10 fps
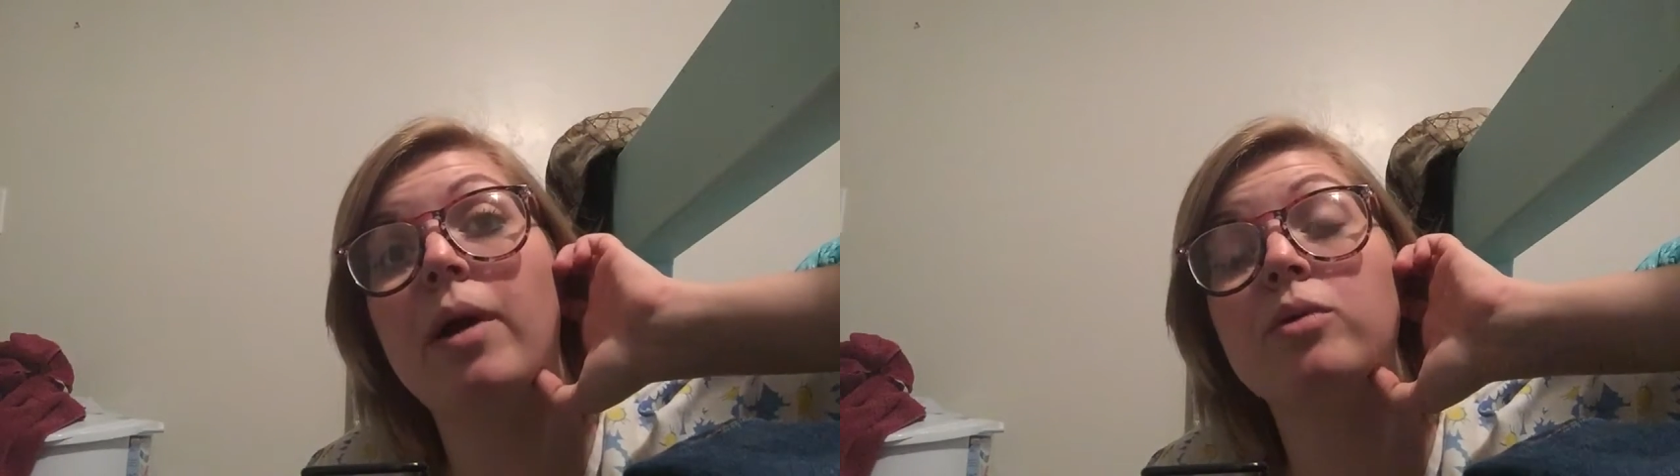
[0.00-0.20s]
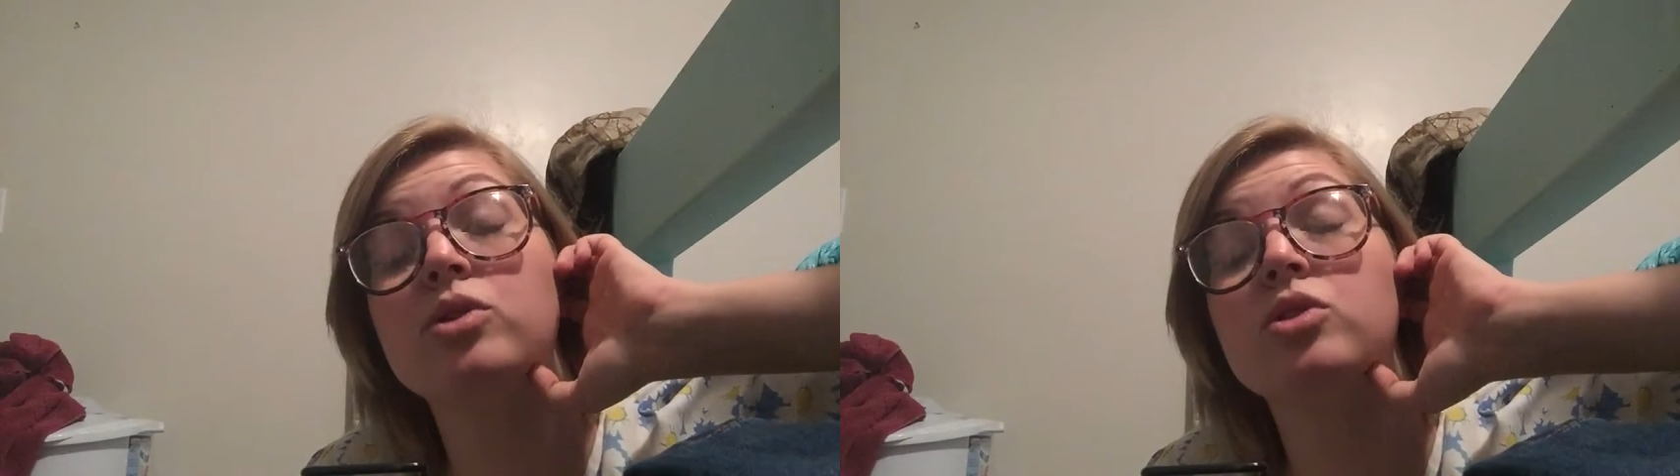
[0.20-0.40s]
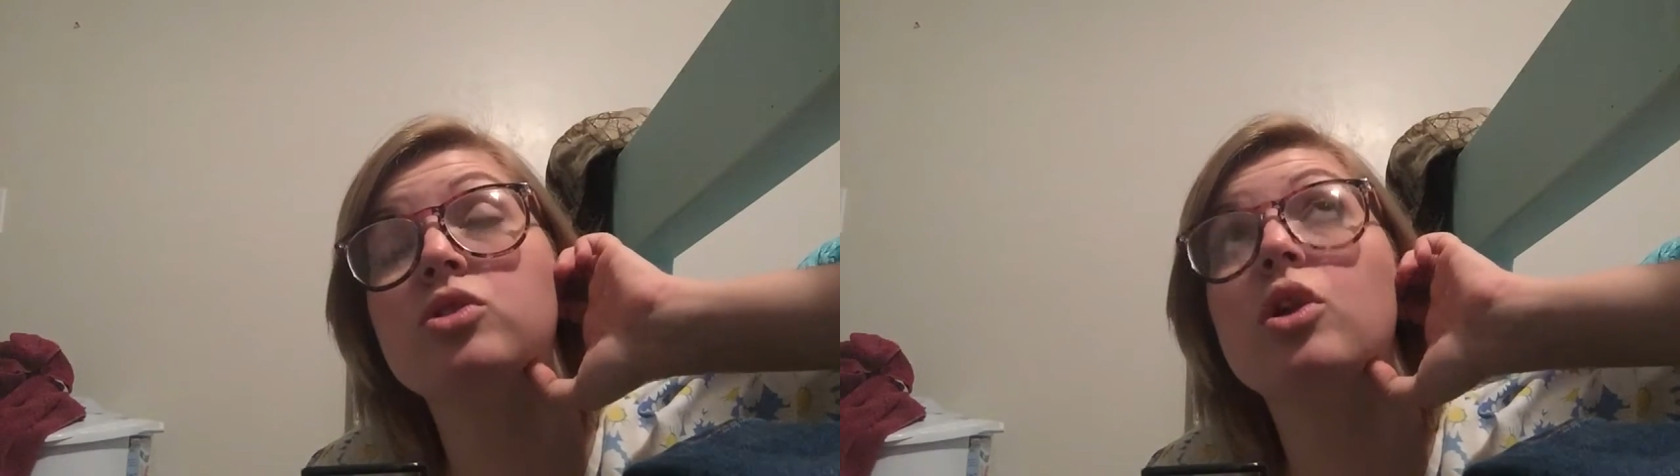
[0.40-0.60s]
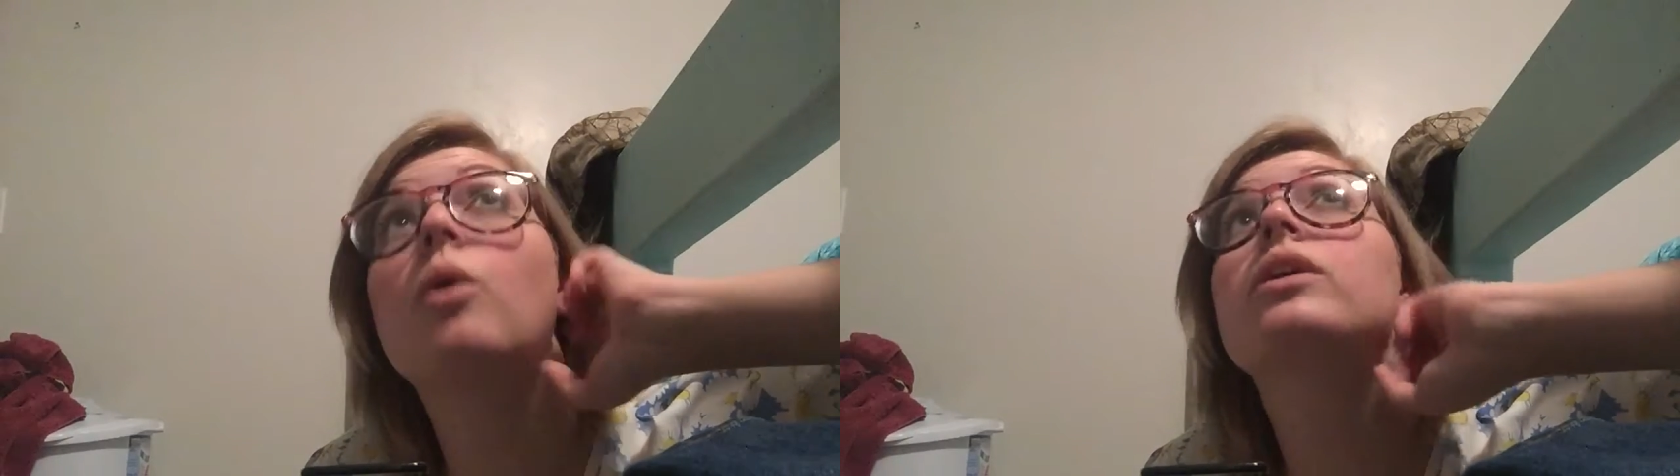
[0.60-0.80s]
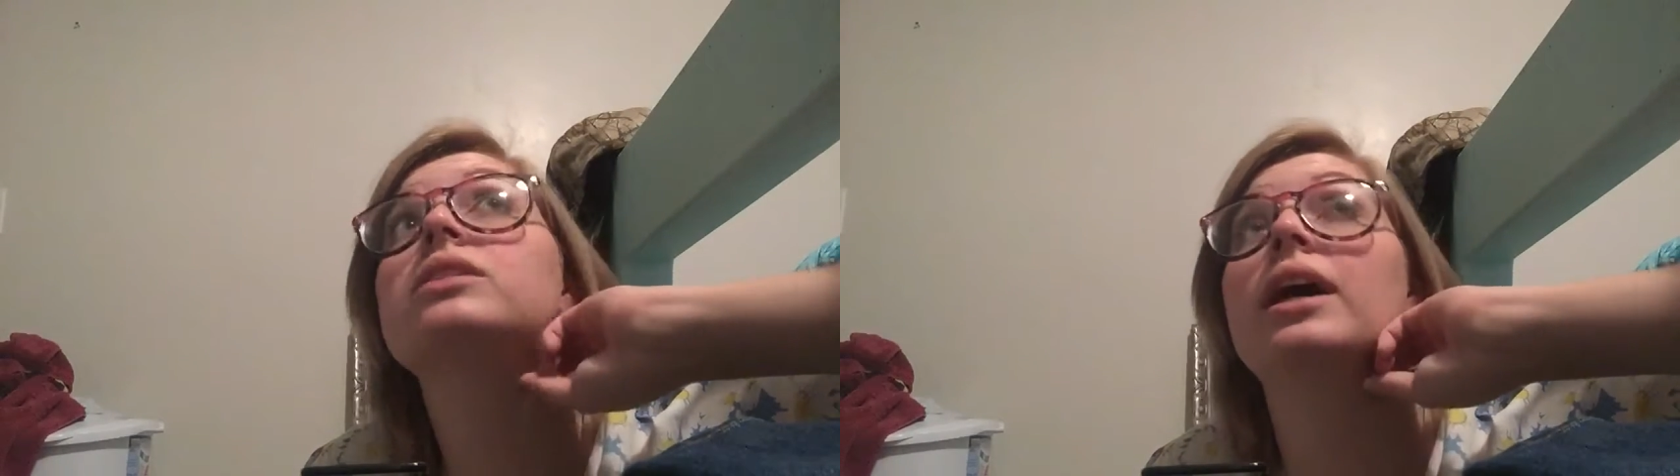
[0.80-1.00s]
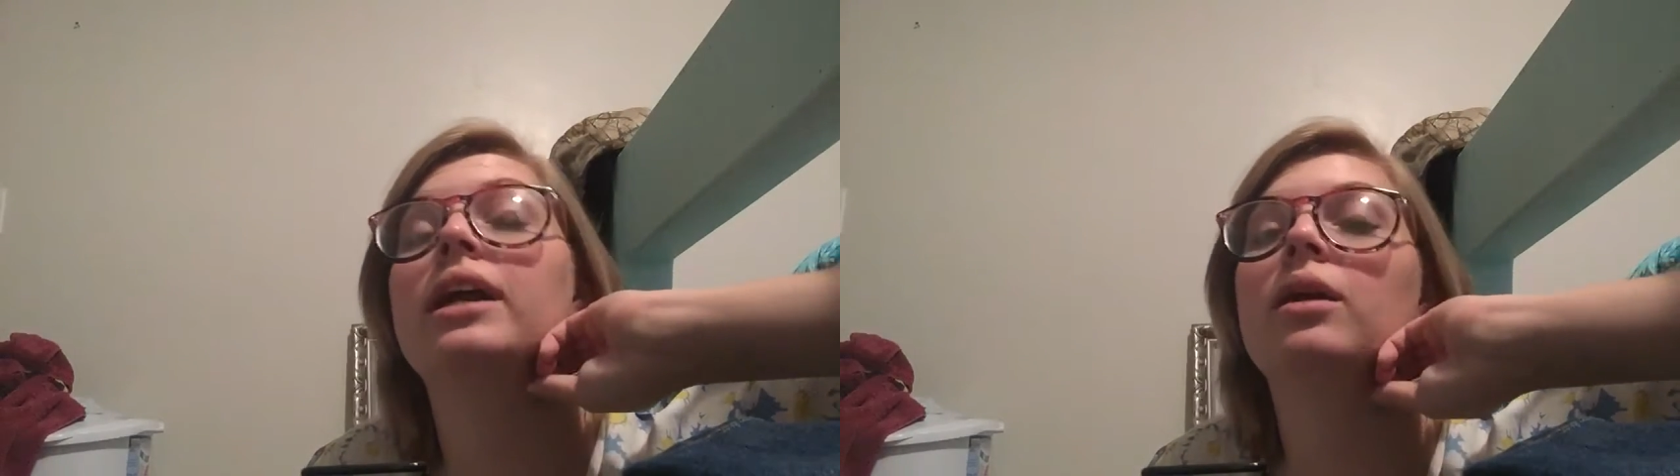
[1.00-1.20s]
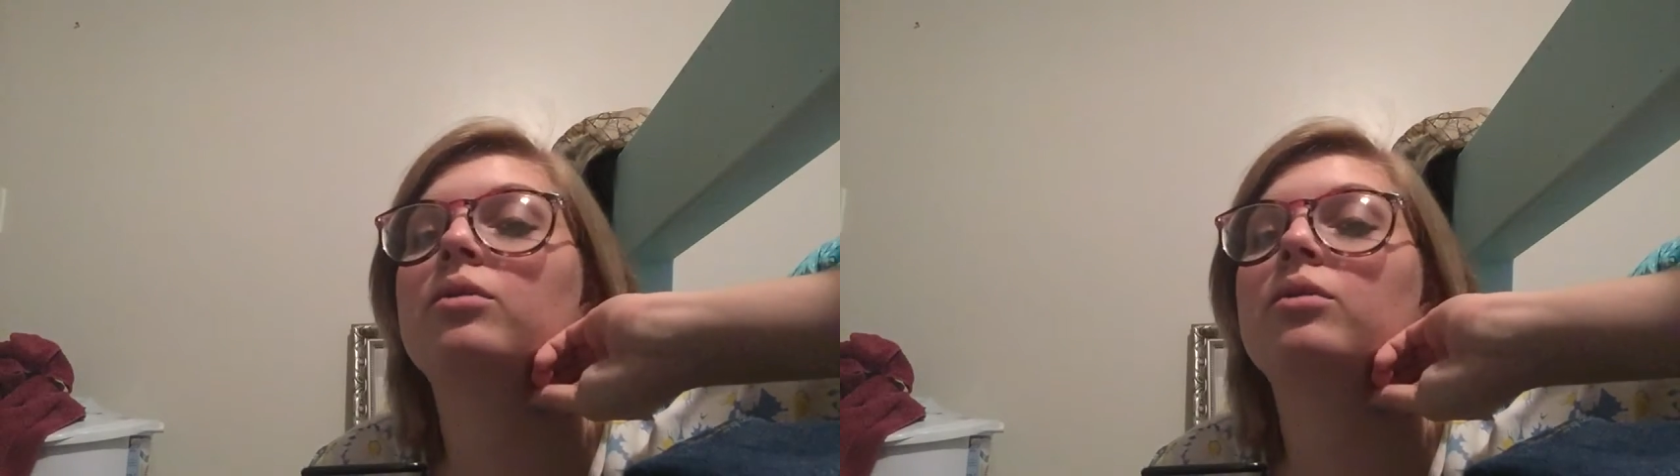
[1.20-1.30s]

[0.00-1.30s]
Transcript: I was so excited.